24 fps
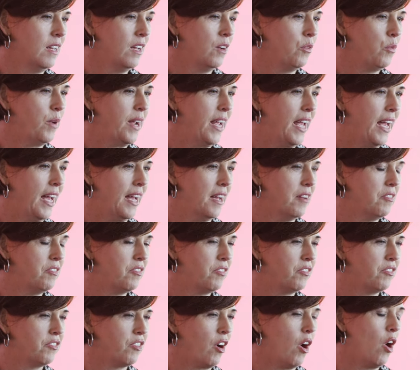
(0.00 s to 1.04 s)
we have
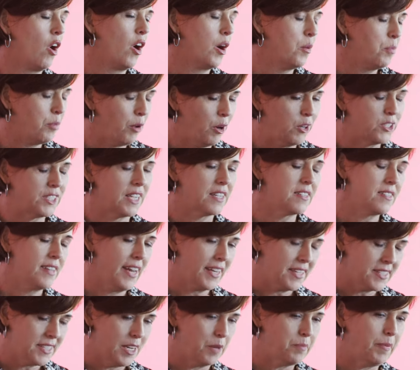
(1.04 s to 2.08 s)
our approach. I'll
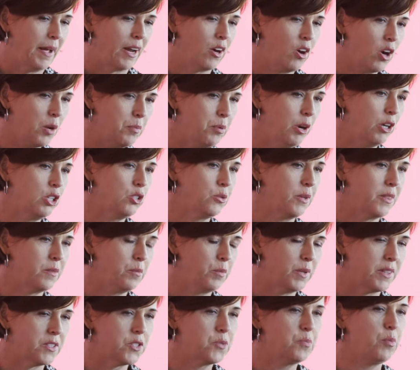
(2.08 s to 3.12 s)
take a step back. Our approach with,
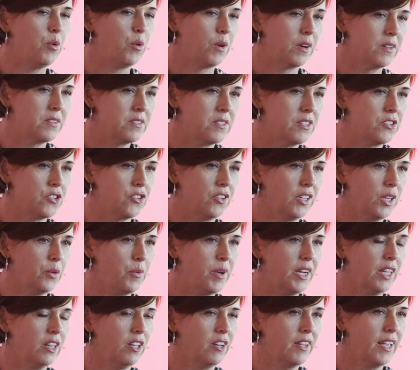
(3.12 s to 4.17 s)
with sports is really when
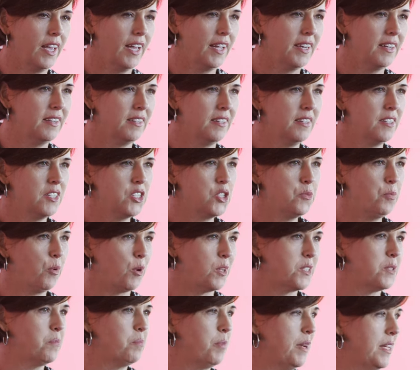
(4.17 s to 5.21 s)
you look at
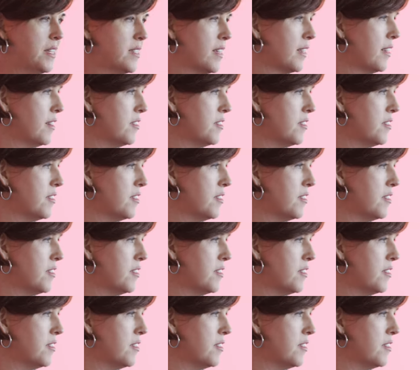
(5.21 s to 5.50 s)
sports and pizza, it